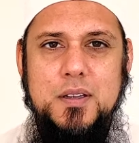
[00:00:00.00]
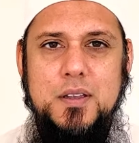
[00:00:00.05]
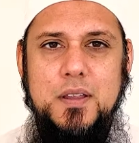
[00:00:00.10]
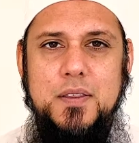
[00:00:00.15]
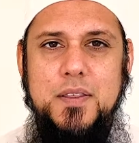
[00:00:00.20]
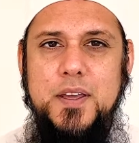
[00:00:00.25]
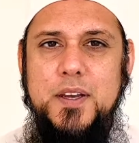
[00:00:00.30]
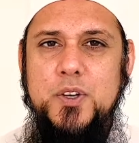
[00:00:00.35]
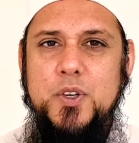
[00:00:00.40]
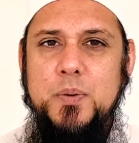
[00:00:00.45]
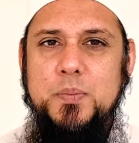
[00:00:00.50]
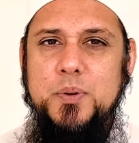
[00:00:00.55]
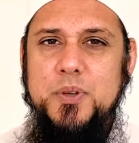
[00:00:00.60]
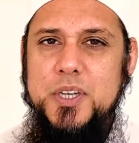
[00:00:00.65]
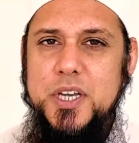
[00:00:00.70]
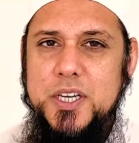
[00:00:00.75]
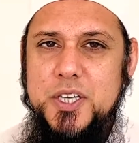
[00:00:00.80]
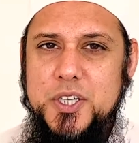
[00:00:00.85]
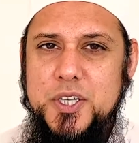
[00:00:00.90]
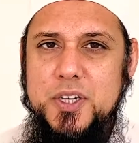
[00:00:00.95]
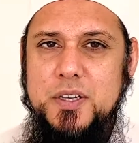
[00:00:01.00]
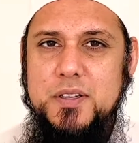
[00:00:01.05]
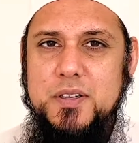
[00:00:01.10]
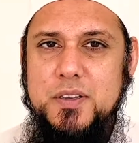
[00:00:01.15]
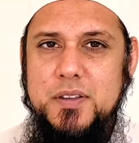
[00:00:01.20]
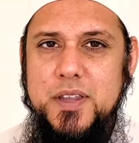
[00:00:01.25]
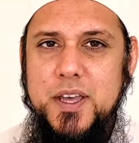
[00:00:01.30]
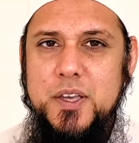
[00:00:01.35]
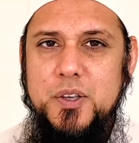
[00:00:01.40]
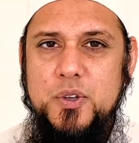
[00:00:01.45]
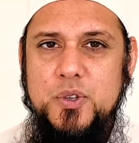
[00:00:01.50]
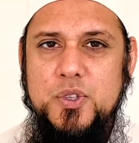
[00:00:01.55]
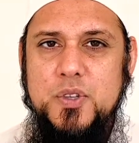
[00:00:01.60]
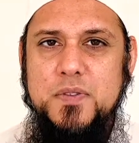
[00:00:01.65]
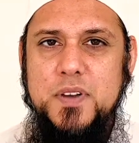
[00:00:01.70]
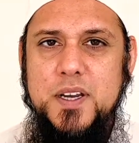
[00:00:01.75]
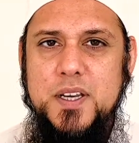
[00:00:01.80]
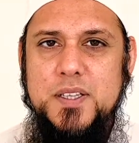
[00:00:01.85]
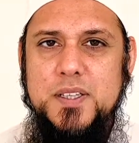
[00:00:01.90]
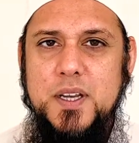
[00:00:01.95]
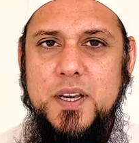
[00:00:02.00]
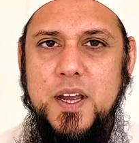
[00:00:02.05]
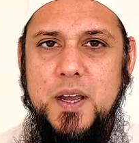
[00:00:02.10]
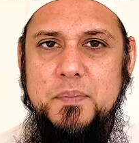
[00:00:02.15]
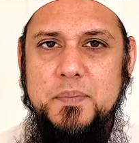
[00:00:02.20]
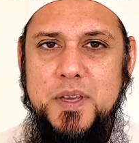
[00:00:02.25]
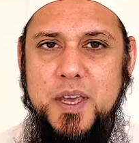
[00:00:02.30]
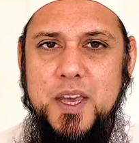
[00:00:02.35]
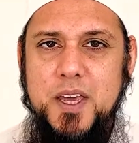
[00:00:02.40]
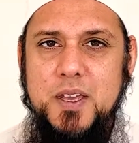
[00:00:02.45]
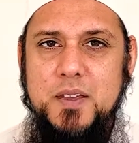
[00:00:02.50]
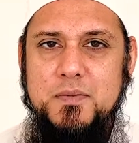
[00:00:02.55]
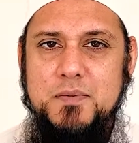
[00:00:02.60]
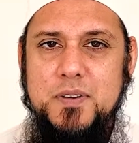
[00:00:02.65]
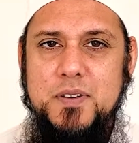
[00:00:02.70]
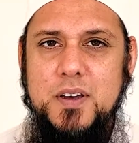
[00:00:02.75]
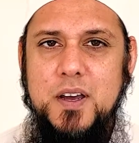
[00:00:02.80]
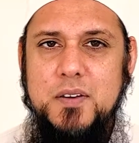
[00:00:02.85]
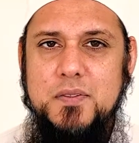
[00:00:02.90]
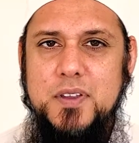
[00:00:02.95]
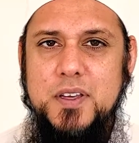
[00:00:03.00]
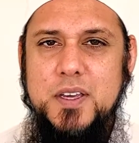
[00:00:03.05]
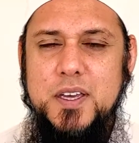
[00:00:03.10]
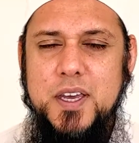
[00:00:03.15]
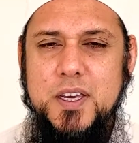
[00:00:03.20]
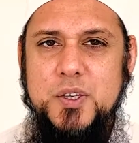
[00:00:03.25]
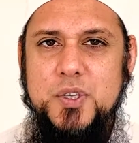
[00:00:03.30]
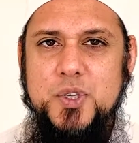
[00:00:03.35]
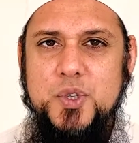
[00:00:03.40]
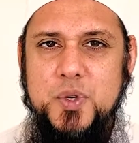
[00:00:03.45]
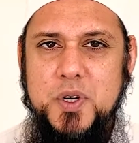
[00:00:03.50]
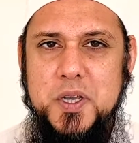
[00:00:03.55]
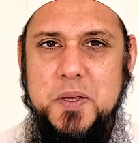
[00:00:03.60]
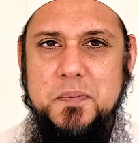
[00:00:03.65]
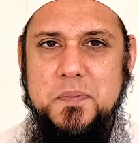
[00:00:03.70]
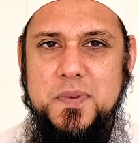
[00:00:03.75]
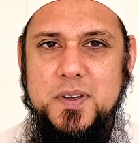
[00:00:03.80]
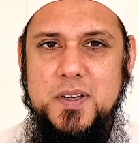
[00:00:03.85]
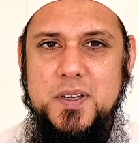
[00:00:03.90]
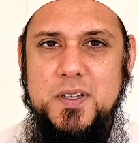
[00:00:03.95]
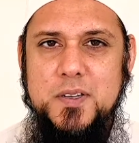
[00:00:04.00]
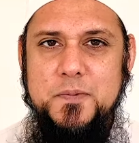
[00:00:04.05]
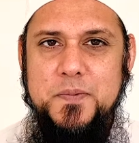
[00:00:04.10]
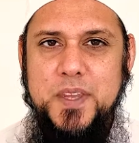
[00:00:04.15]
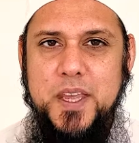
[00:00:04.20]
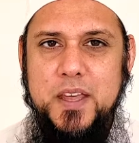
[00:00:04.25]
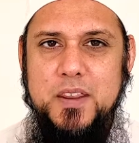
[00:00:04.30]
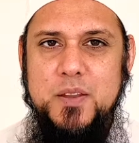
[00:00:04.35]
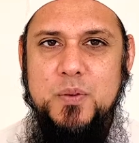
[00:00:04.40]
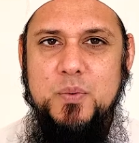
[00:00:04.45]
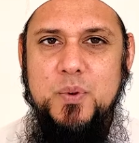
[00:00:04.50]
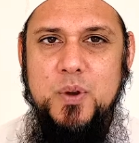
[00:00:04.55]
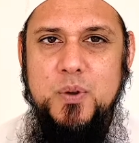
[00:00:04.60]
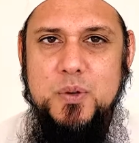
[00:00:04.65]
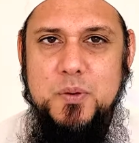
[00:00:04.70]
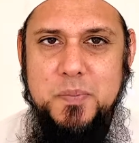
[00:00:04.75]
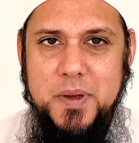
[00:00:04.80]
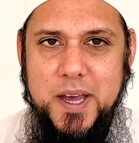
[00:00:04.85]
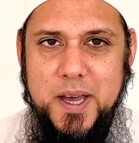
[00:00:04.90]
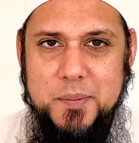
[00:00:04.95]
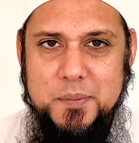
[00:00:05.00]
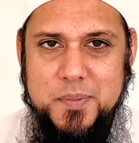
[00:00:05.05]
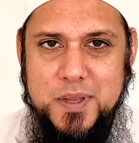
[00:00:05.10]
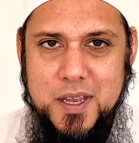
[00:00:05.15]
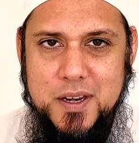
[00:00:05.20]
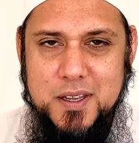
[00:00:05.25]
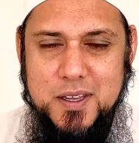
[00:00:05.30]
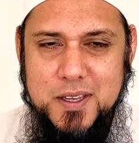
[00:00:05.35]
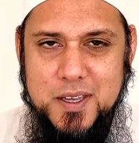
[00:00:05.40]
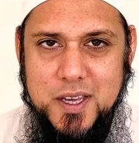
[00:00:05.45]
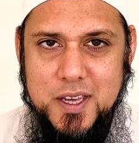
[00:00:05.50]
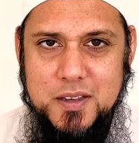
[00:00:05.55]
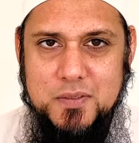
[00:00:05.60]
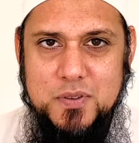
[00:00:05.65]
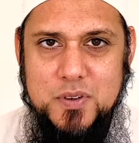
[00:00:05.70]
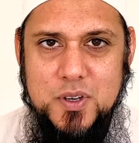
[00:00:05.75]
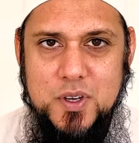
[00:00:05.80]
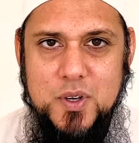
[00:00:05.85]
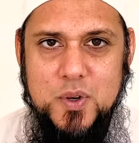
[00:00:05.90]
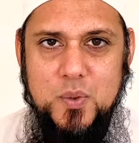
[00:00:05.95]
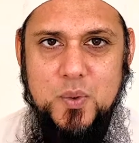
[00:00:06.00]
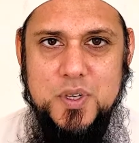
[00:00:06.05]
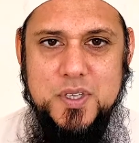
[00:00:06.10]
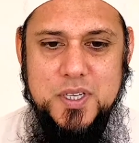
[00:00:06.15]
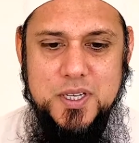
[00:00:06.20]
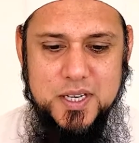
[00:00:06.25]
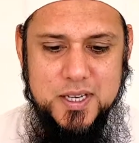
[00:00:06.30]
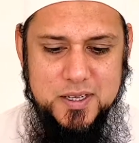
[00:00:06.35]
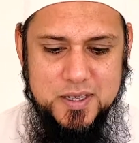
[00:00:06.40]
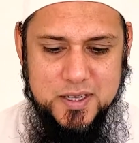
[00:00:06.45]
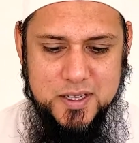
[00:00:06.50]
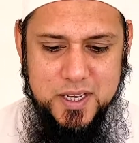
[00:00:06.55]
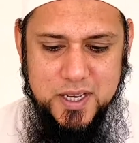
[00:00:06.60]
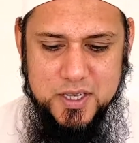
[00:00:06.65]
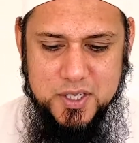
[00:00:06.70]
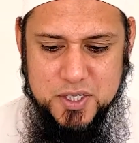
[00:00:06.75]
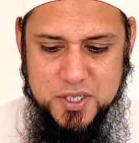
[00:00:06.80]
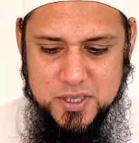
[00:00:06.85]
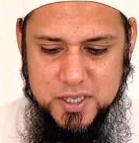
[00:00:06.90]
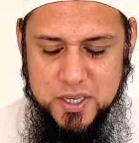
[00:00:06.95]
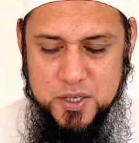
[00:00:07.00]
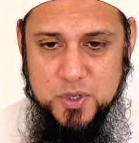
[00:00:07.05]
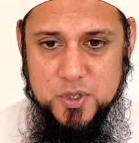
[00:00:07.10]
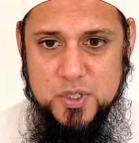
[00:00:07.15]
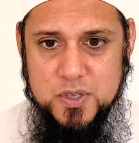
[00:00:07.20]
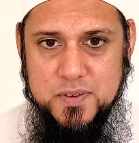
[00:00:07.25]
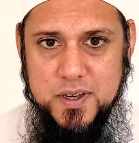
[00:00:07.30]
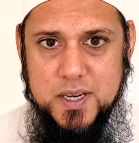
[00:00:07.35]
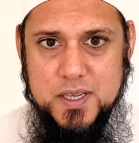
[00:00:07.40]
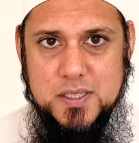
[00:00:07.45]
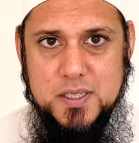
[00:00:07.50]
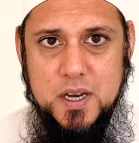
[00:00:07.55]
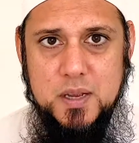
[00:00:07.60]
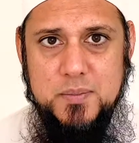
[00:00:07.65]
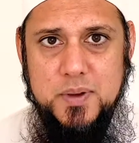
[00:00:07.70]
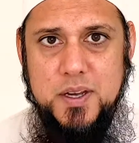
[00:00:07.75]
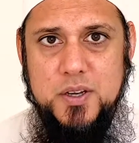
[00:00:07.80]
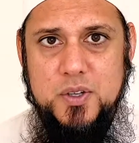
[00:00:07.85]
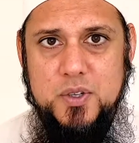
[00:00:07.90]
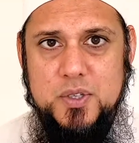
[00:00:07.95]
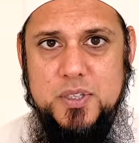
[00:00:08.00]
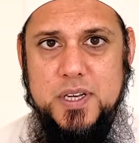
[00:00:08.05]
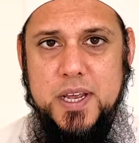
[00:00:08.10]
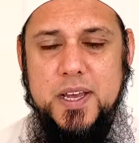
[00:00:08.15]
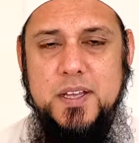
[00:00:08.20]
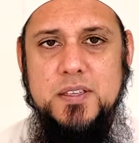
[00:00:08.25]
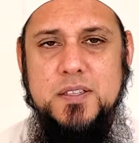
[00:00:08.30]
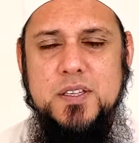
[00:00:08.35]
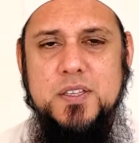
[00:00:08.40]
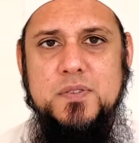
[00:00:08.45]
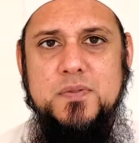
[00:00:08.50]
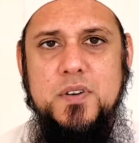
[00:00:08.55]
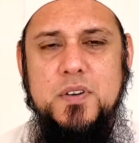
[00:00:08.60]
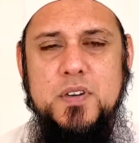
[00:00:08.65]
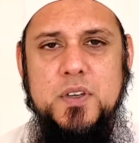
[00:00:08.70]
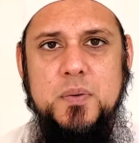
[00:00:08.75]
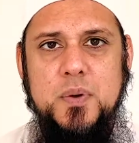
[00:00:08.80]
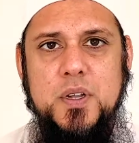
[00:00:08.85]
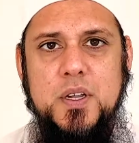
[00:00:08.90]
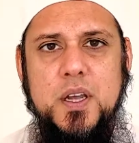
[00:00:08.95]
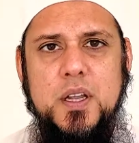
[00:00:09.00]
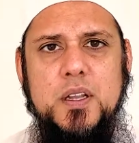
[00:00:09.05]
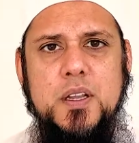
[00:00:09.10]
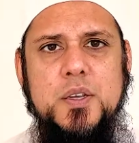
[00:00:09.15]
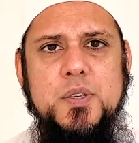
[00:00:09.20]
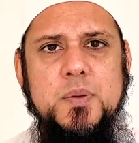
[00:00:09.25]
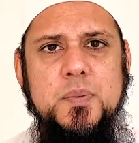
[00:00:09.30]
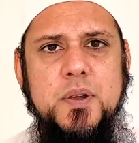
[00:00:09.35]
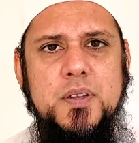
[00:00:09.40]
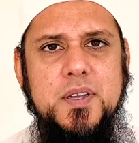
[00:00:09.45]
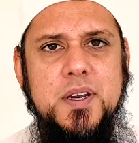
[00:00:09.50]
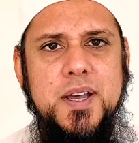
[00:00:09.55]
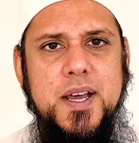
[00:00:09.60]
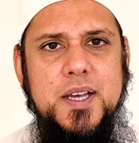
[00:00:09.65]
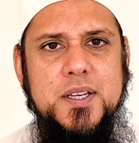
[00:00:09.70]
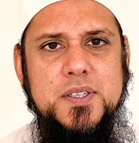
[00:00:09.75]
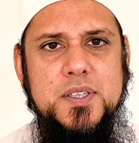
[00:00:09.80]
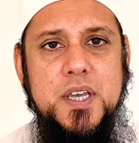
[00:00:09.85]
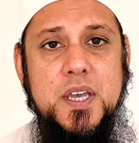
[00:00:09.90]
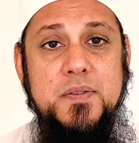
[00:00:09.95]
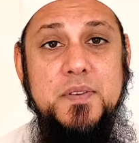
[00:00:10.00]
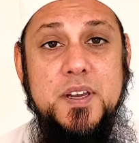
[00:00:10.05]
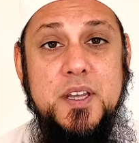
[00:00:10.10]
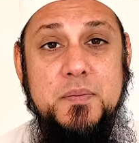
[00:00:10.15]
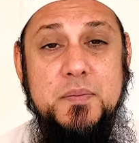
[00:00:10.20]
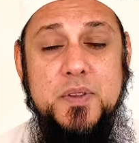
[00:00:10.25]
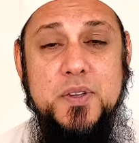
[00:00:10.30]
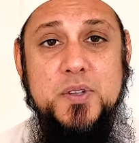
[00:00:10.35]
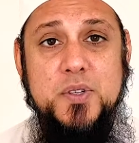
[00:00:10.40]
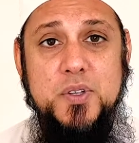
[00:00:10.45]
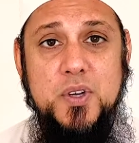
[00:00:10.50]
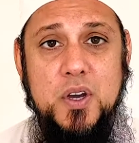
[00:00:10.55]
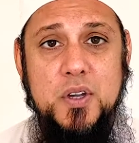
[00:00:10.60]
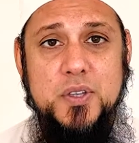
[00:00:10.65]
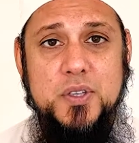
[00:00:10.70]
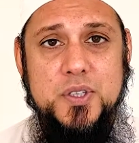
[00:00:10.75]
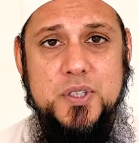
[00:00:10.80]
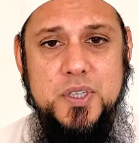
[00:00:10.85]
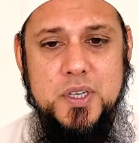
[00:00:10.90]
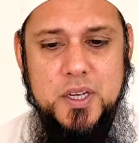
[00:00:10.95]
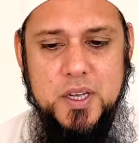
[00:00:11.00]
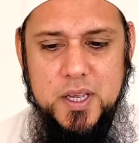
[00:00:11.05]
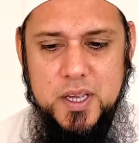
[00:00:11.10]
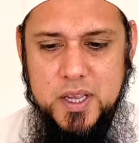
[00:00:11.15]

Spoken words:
The interpretation that Yusuf alayhi salam gave of the king's dream and the roadmap that he gave was an indication that Yusuf alayhi salam understands this very well. Allah subhanahu wa ta'ala has given him this knowledge.